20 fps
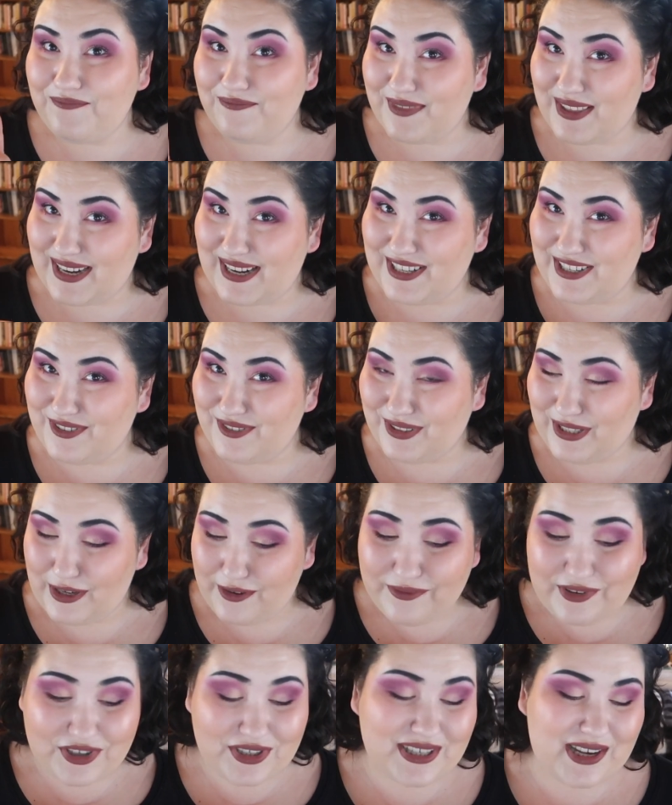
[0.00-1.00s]
that I do
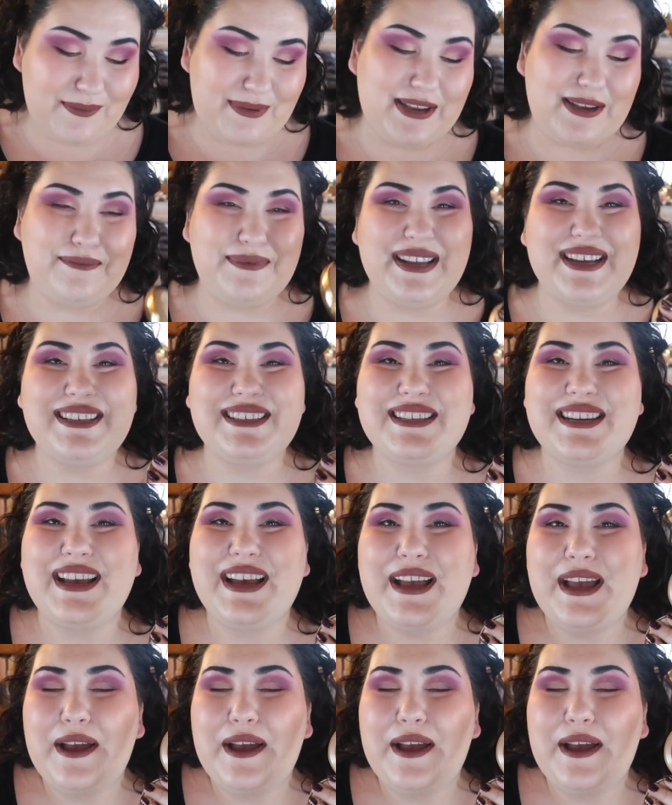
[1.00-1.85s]
love, which is coming up next.